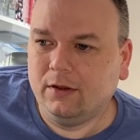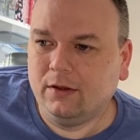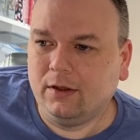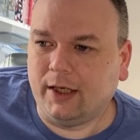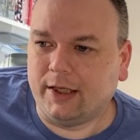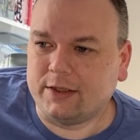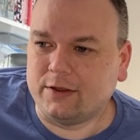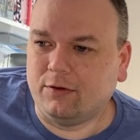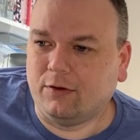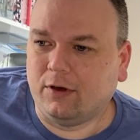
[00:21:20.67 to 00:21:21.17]

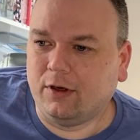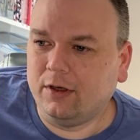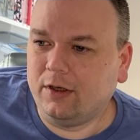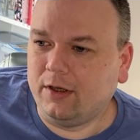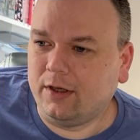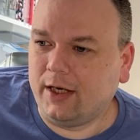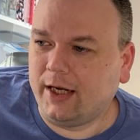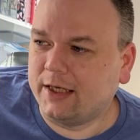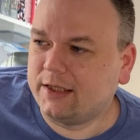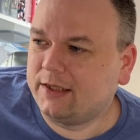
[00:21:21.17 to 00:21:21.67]
Let's go on.
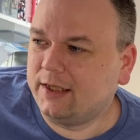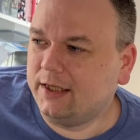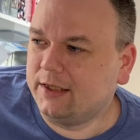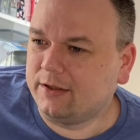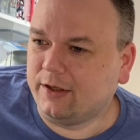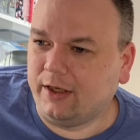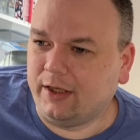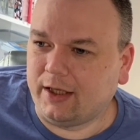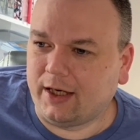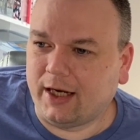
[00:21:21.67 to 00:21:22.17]
The next things
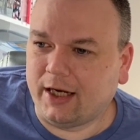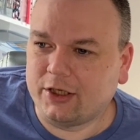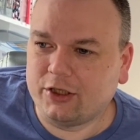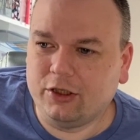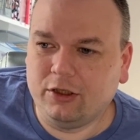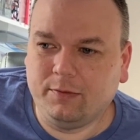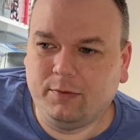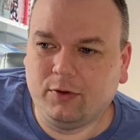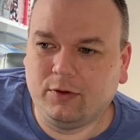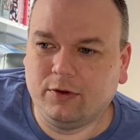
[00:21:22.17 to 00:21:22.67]
are
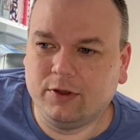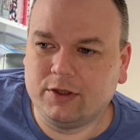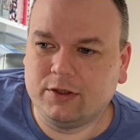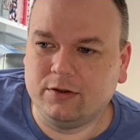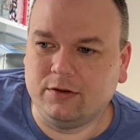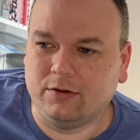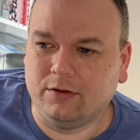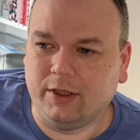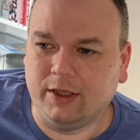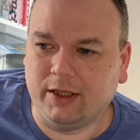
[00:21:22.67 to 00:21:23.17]
international posts.
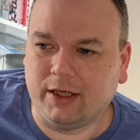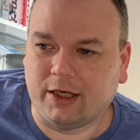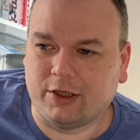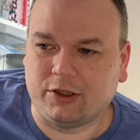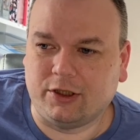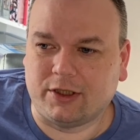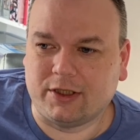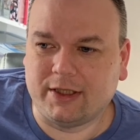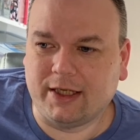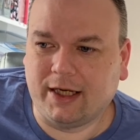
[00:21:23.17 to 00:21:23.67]
So
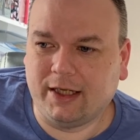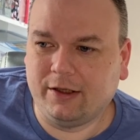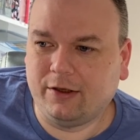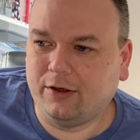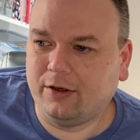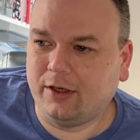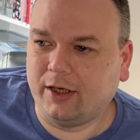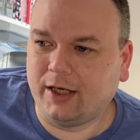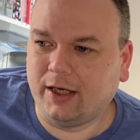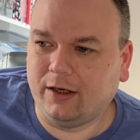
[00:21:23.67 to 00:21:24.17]
international standard
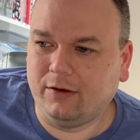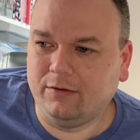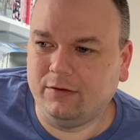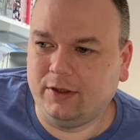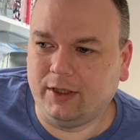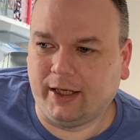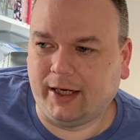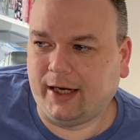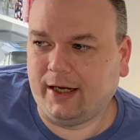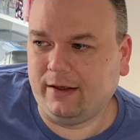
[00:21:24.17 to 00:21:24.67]
on account,
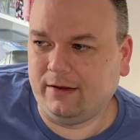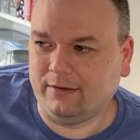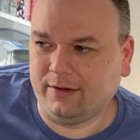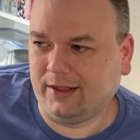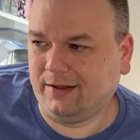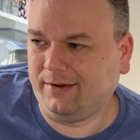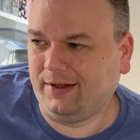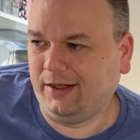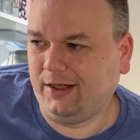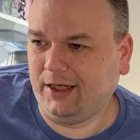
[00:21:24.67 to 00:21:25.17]
again,
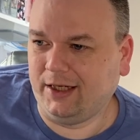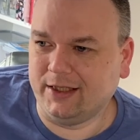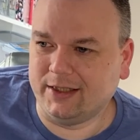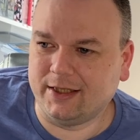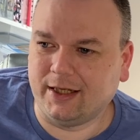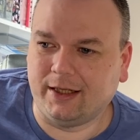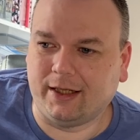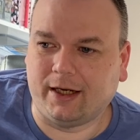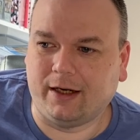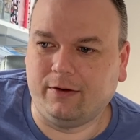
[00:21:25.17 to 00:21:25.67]
you can
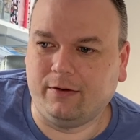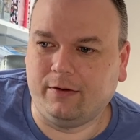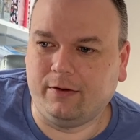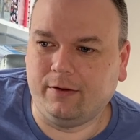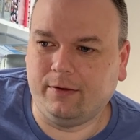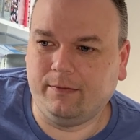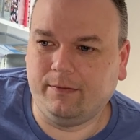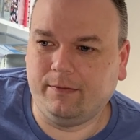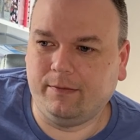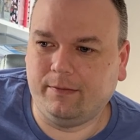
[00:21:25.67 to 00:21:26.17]
send that out
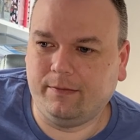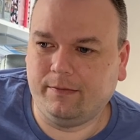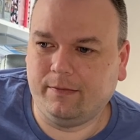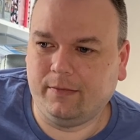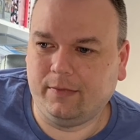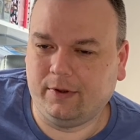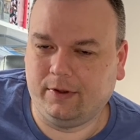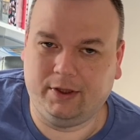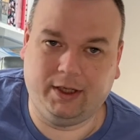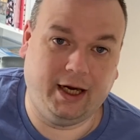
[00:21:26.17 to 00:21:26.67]

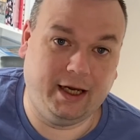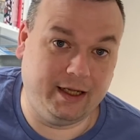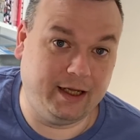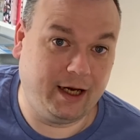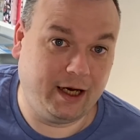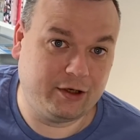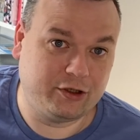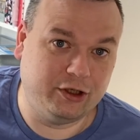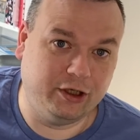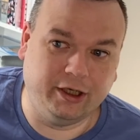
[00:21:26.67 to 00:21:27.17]

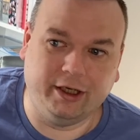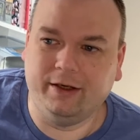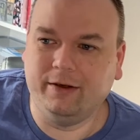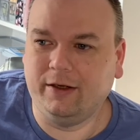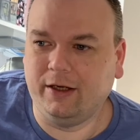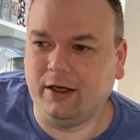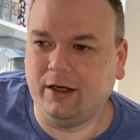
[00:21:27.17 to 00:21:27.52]
internationally.